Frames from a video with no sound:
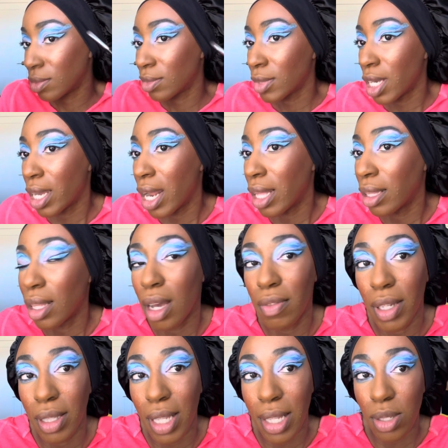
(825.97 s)
and I love
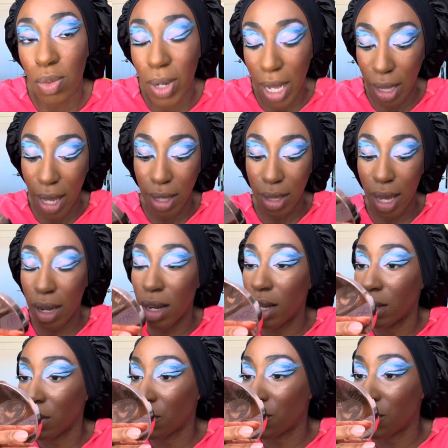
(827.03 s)
it. That's what I like that
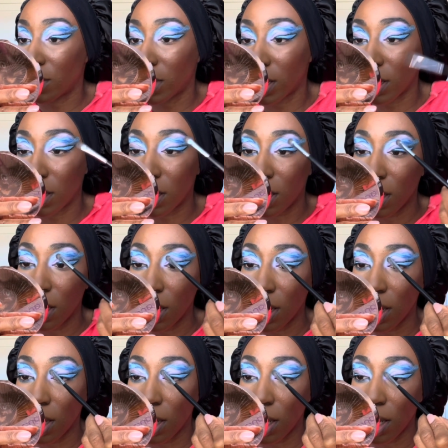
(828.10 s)
color for.
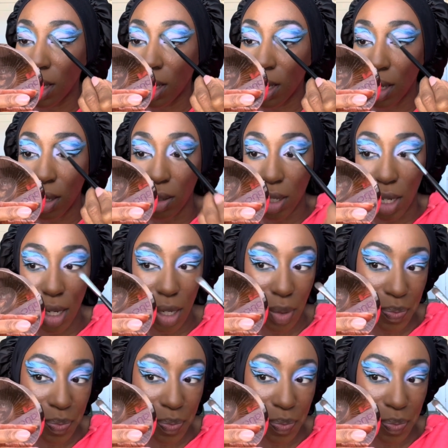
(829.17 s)
Okay,